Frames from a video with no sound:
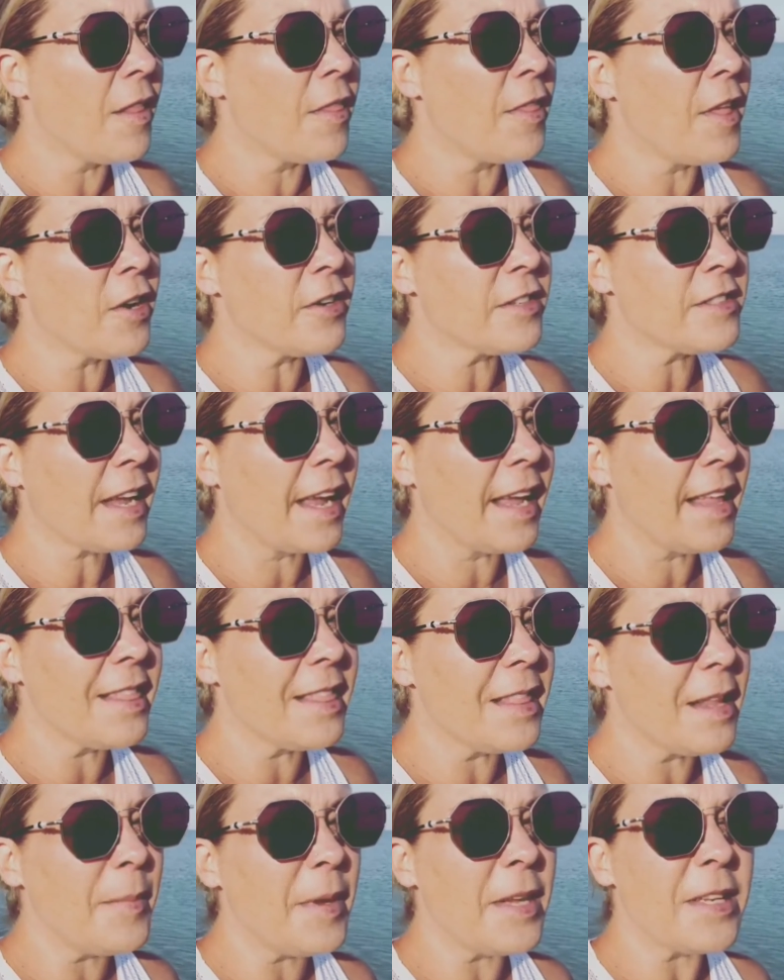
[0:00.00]
there's a
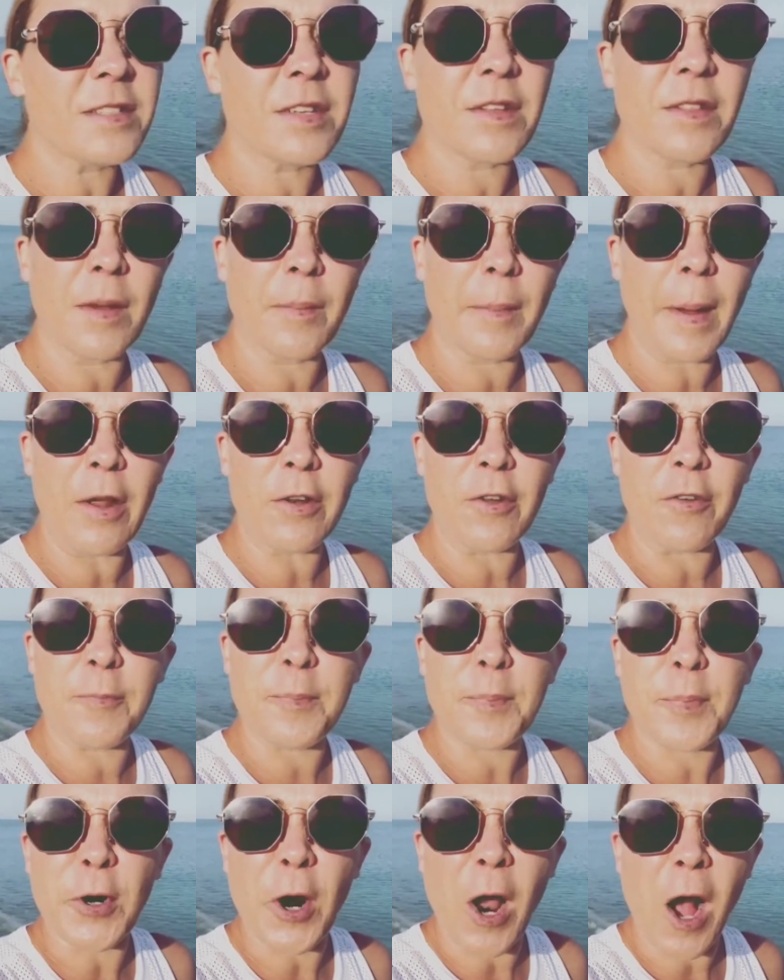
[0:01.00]
limit to the amount of
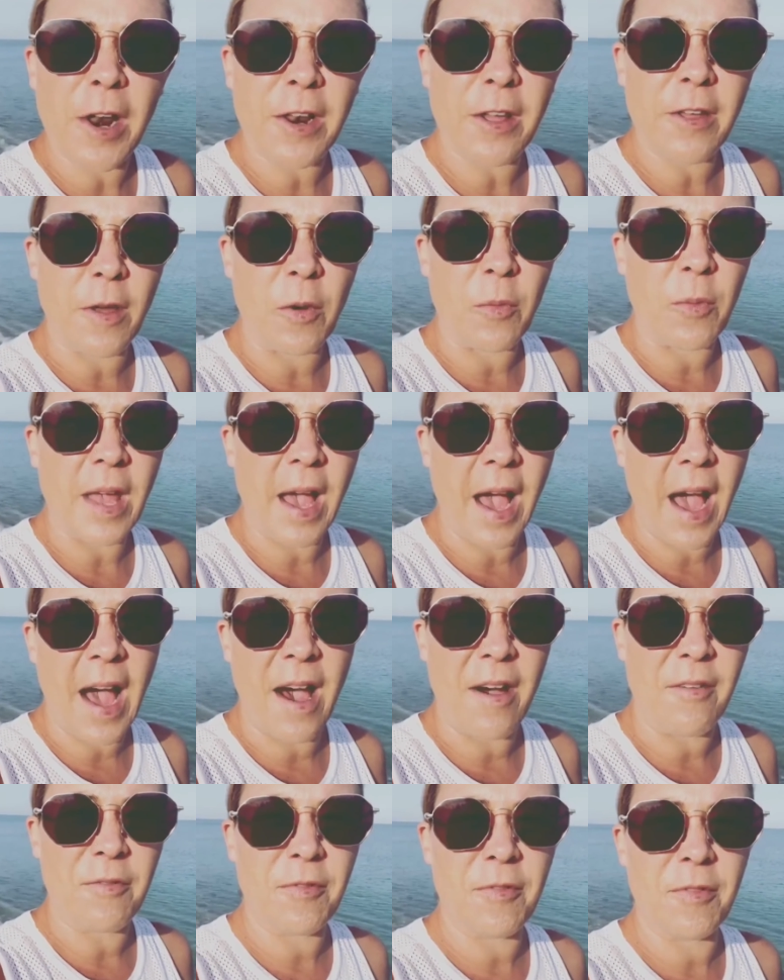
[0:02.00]
prana that we
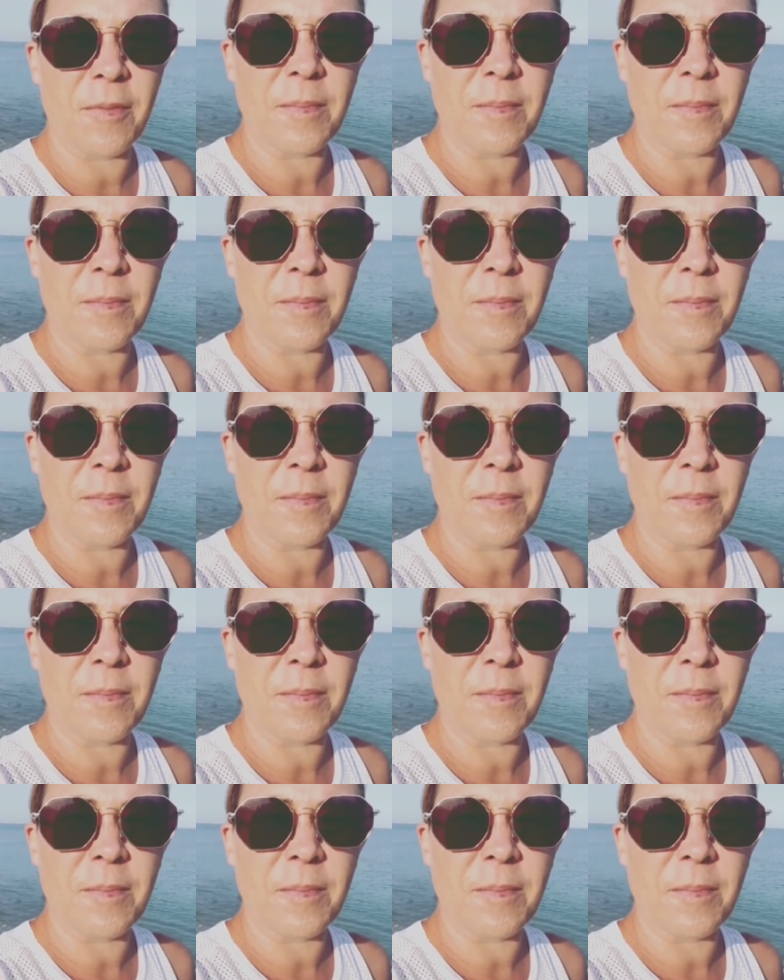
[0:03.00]
have.